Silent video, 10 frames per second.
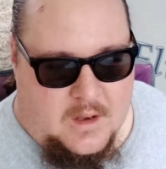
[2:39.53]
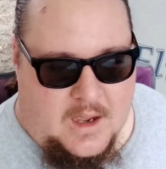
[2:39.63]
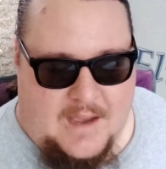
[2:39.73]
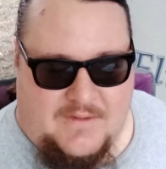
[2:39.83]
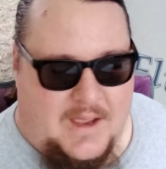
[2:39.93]

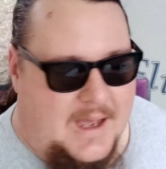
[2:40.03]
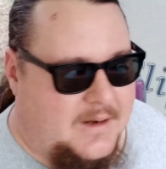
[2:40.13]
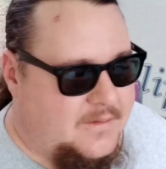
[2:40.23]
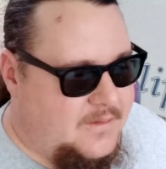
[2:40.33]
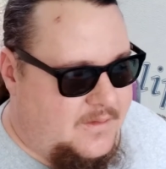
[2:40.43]
I've got
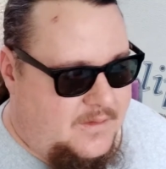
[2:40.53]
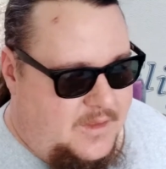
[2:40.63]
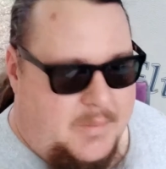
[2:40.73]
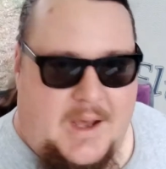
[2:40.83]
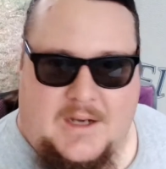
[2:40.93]

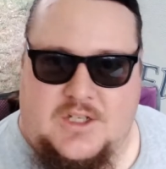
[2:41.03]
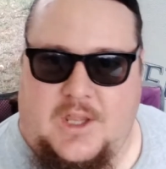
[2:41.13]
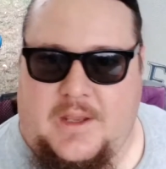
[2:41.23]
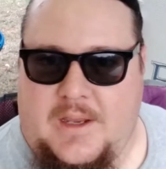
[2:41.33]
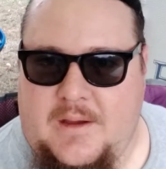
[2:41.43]
the pot of
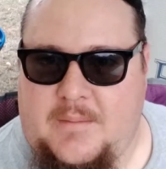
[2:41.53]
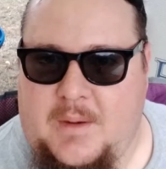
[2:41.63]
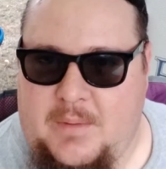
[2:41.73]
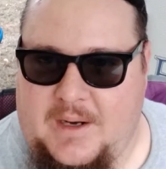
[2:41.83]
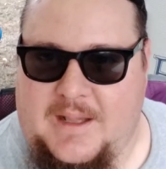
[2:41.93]
chili. I'm
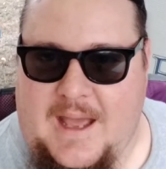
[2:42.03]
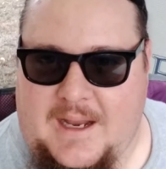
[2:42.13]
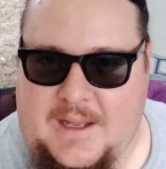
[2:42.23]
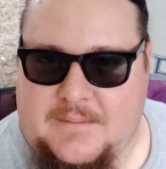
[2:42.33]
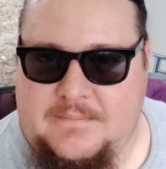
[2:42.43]
going to bring that
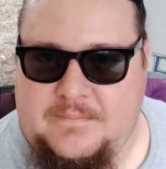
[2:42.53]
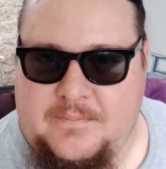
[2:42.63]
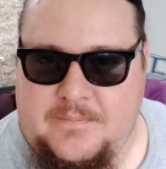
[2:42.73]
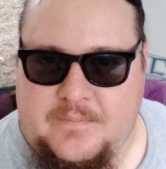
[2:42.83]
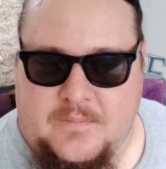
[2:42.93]
in.
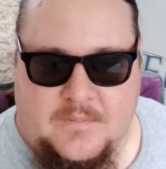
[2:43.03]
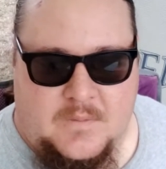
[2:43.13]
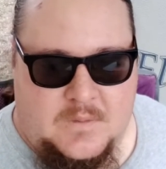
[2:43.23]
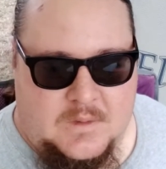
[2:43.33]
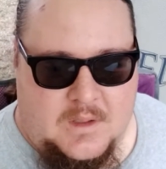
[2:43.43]

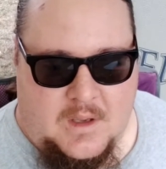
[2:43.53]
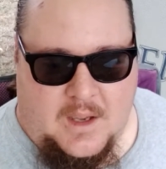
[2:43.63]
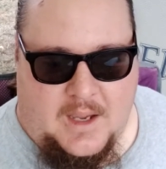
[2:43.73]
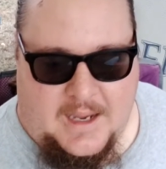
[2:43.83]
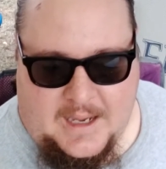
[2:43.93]

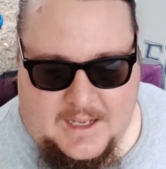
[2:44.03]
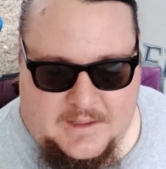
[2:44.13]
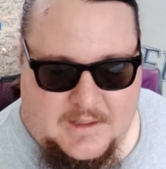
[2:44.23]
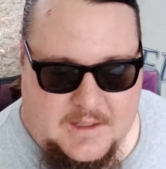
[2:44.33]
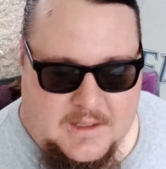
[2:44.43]
And
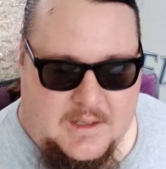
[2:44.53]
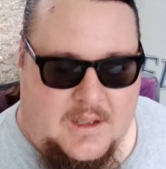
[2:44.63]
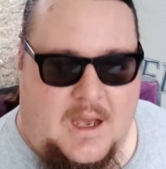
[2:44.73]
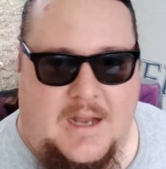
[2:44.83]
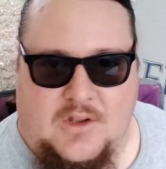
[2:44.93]

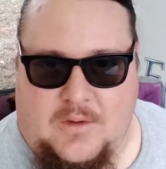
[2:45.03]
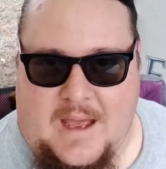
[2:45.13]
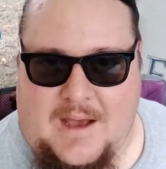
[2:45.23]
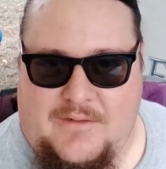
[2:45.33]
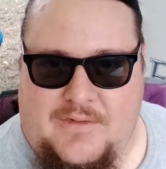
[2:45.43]
I do
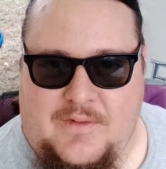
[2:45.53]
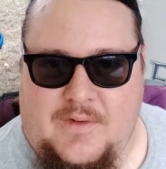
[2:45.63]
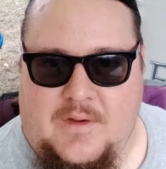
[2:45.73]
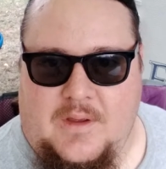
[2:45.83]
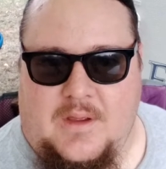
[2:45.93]
have
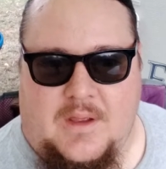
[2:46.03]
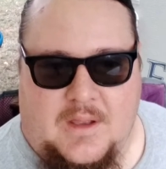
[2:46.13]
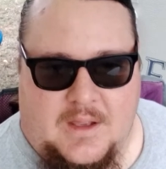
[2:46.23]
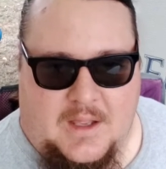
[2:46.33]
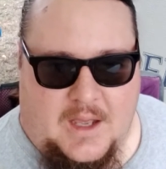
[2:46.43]

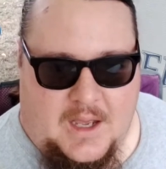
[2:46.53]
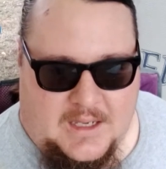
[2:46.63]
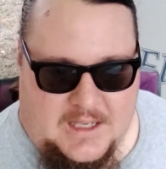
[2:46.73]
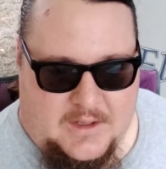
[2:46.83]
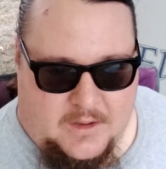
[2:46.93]
a
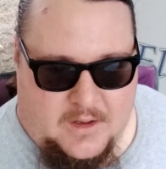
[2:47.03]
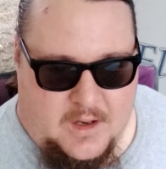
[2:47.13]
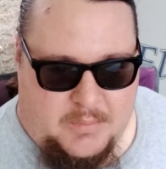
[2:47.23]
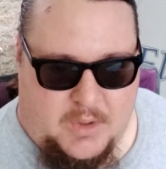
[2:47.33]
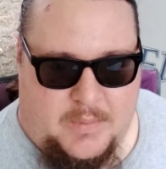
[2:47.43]
heater,
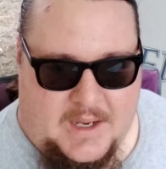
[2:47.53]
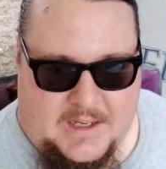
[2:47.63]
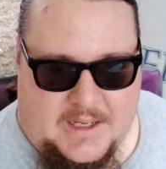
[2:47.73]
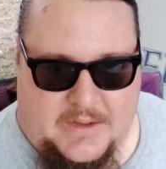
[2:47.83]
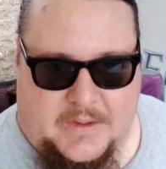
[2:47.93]
a propane
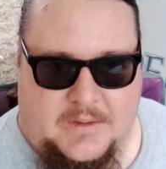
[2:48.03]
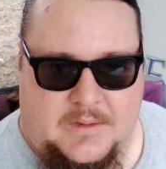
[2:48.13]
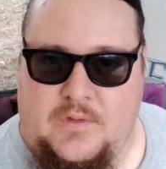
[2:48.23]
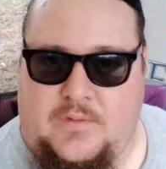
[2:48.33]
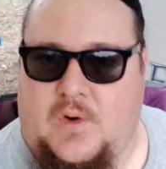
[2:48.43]
heater,
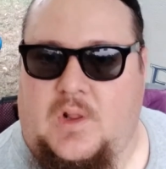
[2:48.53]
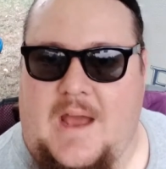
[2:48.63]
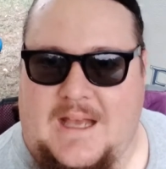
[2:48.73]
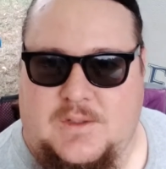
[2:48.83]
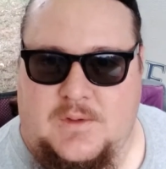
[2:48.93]
for
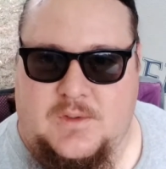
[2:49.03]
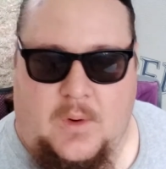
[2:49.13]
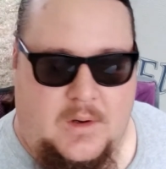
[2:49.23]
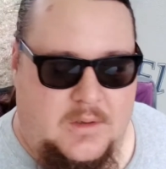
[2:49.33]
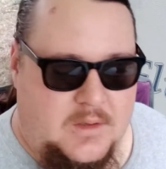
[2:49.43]
last
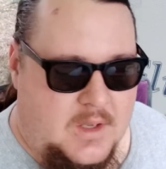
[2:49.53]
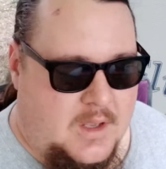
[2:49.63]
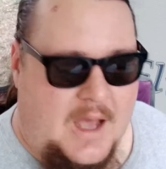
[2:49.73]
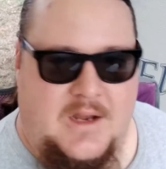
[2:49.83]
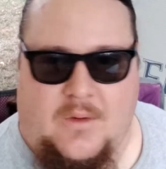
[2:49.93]
resort.
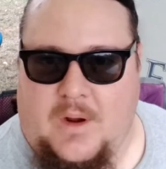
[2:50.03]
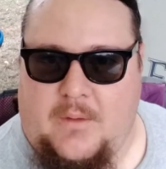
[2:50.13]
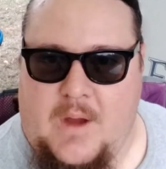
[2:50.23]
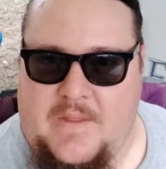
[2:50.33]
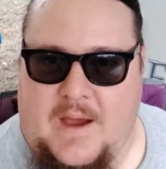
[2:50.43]
I don't want to
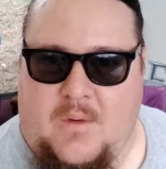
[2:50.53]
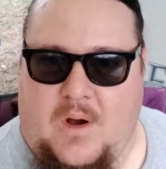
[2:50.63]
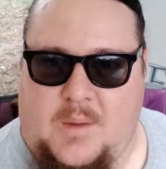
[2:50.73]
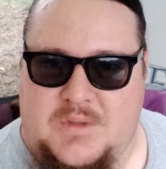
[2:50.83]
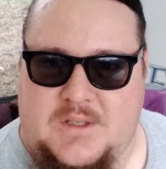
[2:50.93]
run that while
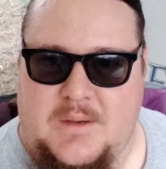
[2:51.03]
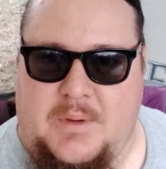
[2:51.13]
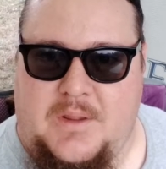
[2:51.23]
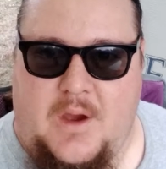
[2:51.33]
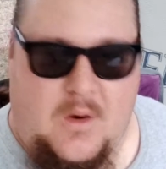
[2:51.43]
I'm
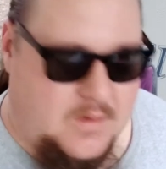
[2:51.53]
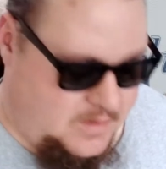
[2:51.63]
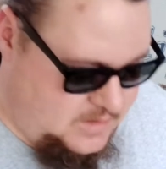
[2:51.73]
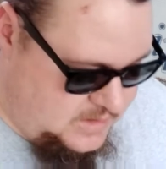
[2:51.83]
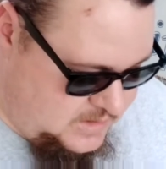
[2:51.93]
sleeping, though.
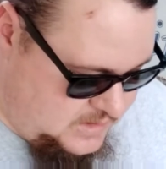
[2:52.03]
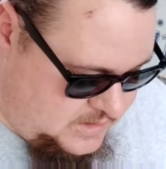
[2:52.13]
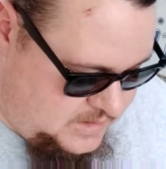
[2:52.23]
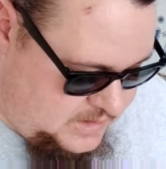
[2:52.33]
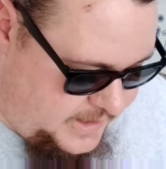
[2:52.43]

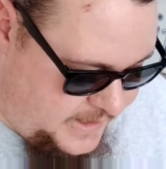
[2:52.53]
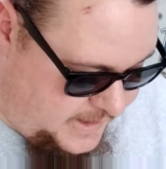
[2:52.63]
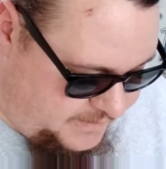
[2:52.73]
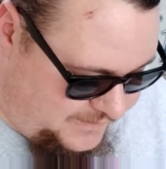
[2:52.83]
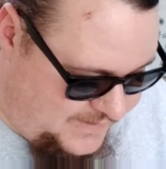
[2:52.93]

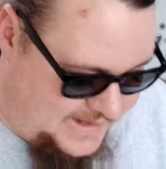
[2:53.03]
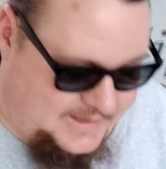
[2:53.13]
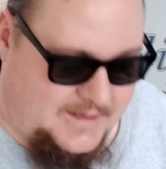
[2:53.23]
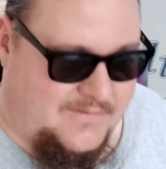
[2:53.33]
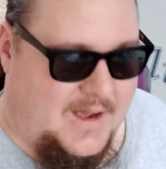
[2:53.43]
In fact,
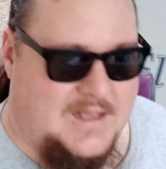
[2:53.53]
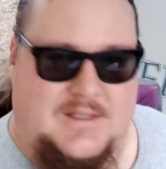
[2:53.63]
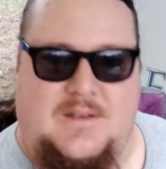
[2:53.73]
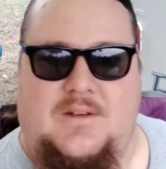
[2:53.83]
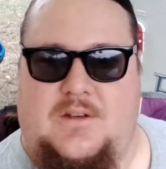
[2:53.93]
they
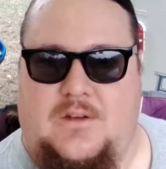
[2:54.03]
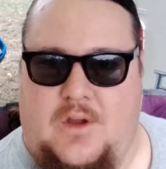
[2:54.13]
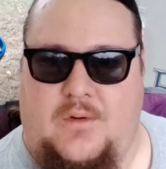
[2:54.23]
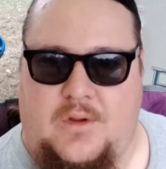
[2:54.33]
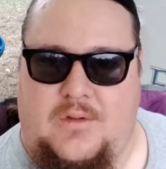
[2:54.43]
advise you
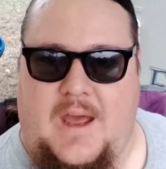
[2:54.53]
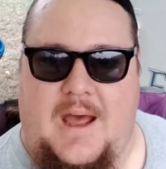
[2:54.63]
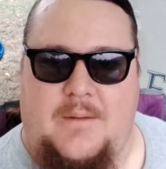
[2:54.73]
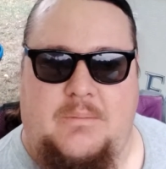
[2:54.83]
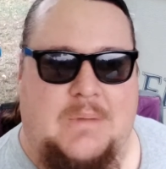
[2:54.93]
don't do
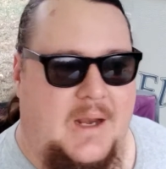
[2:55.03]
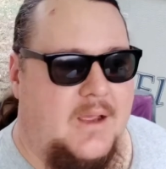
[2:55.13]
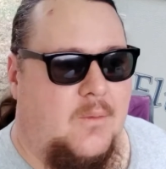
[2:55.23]
that. But